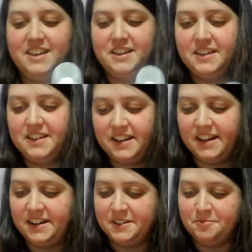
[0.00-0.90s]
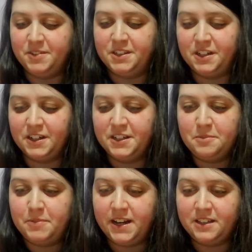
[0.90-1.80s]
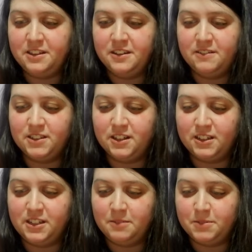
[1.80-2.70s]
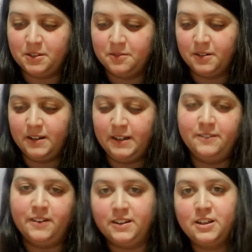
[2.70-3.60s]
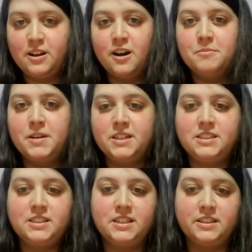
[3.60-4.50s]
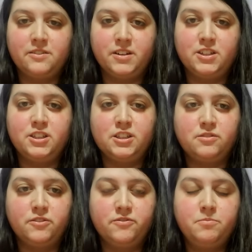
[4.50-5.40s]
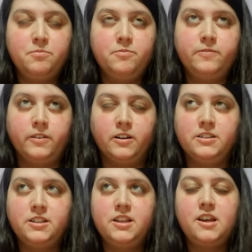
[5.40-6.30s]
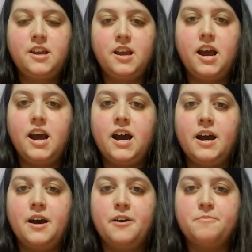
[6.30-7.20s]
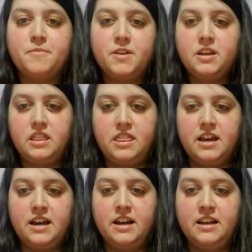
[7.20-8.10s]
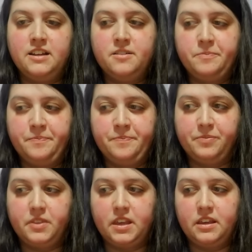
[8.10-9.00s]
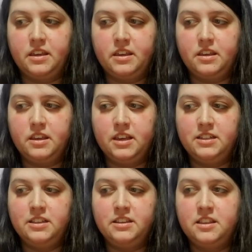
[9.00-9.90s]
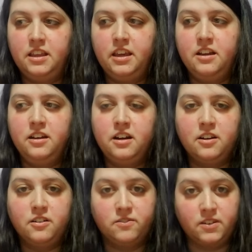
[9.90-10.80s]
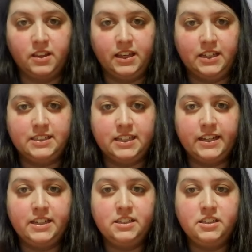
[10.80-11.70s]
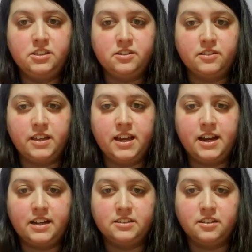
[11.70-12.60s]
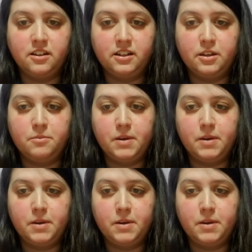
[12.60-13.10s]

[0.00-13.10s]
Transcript: um, the dog in the back, though, that was locked up, don't worry, I read in the comments, because I watched this one first, um, that it he got overly excited, so they had to lock him up,